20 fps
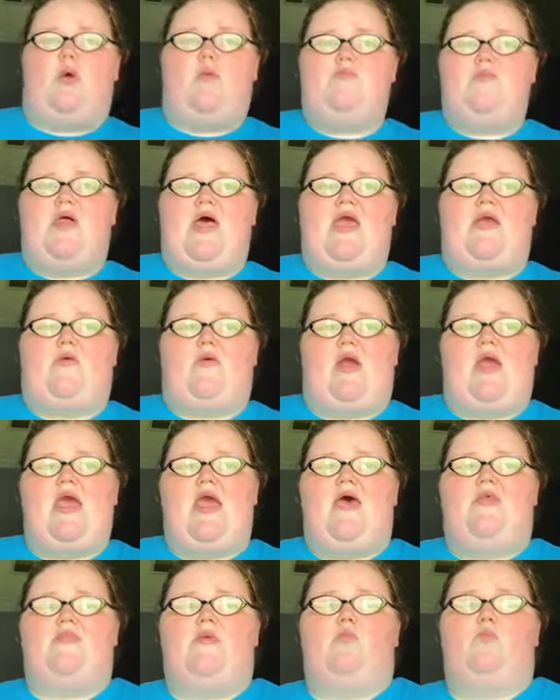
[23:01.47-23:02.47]
role playing,
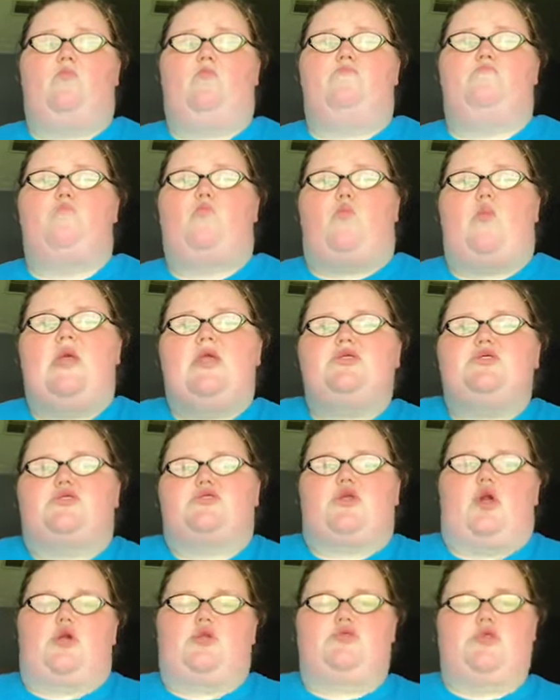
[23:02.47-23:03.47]
right? And then we just
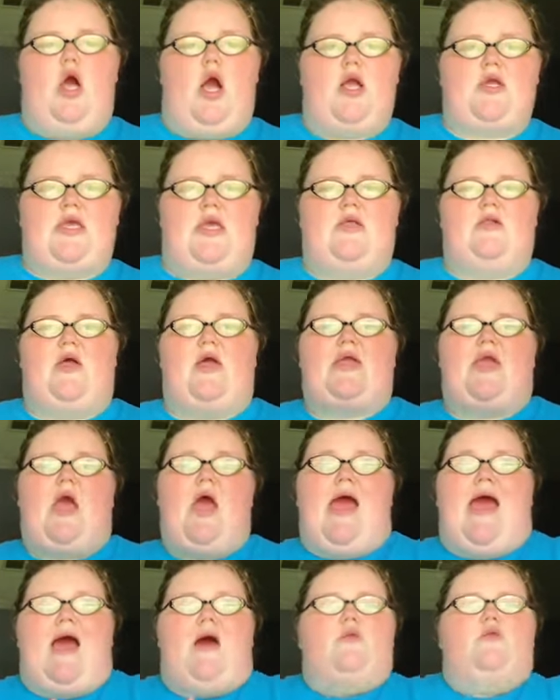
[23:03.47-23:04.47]
started talking, like,
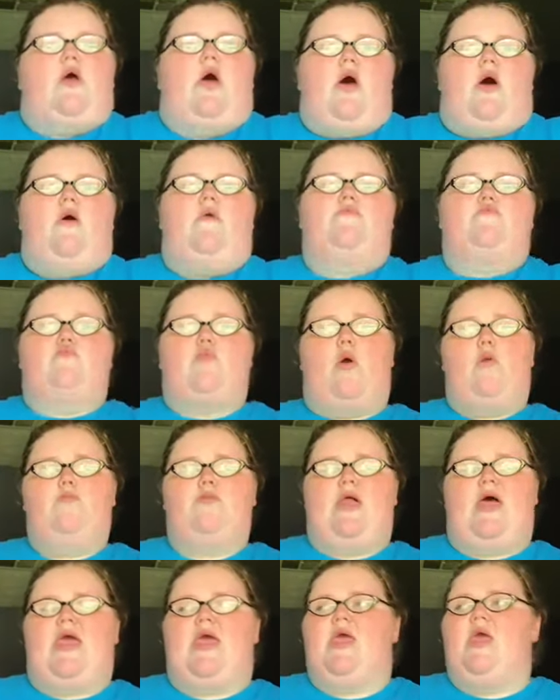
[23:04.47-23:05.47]
out of role
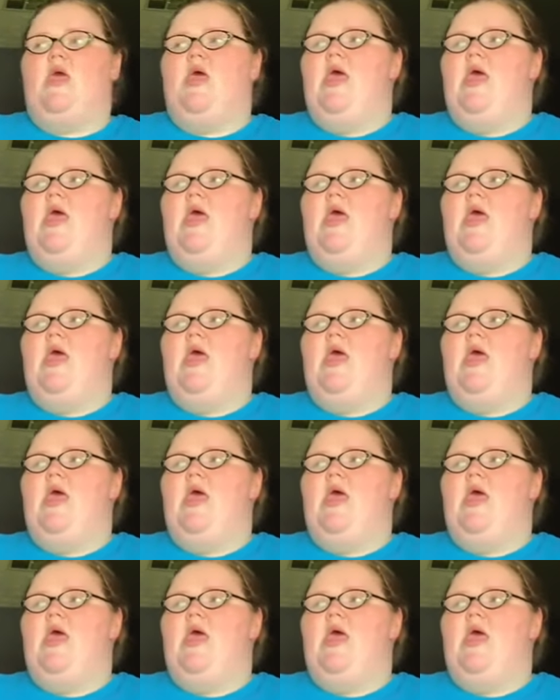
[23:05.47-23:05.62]
play.